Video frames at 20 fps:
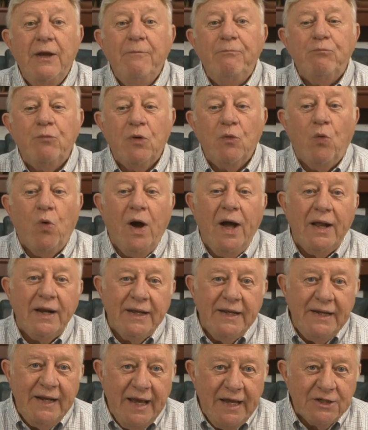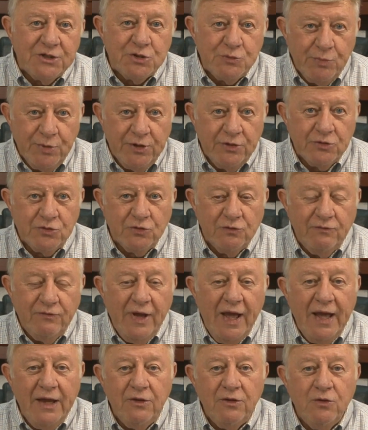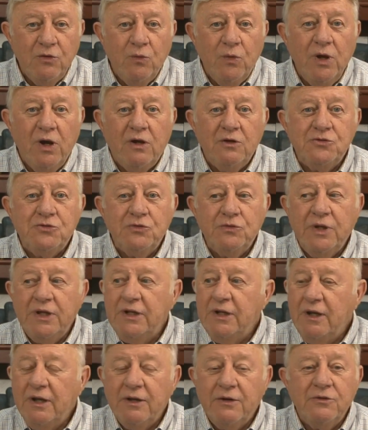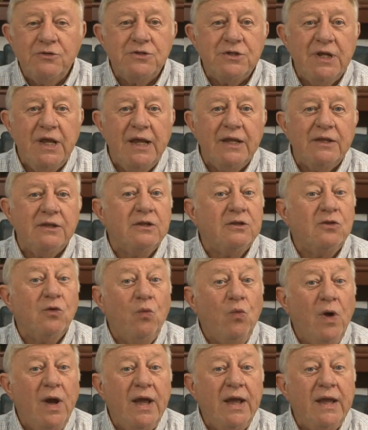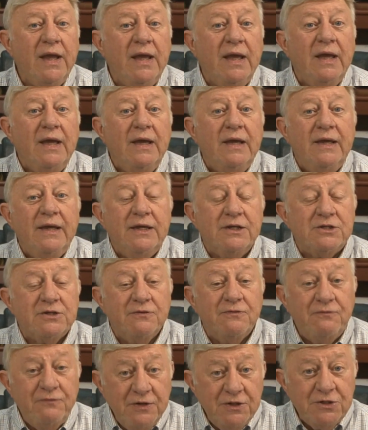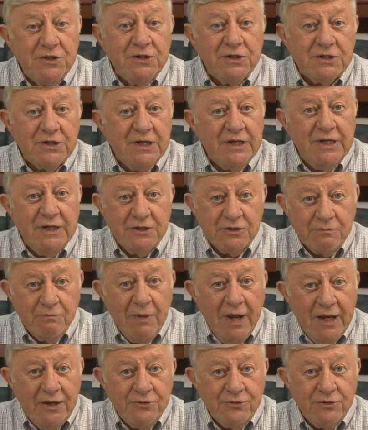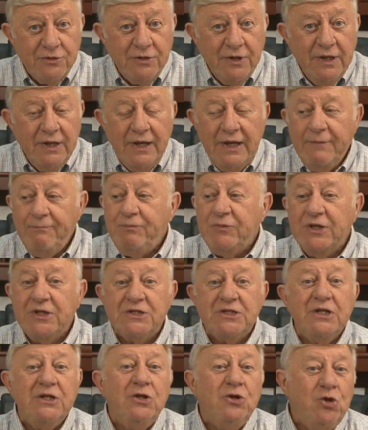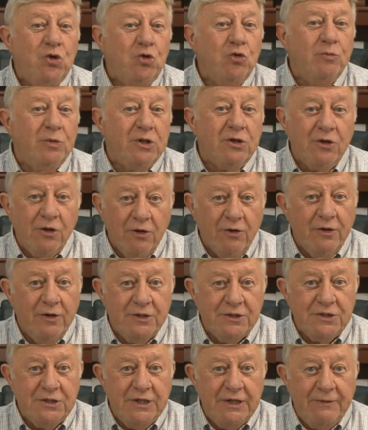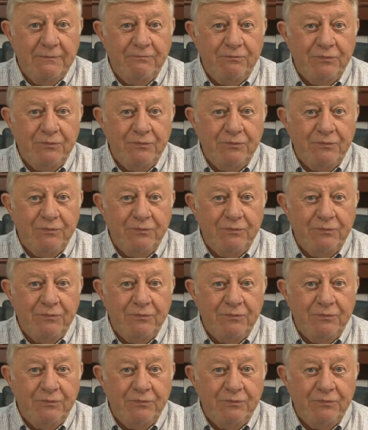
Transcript: But while it has spiritual value, we also need to understand that the way its efficiency is measured is in human currency.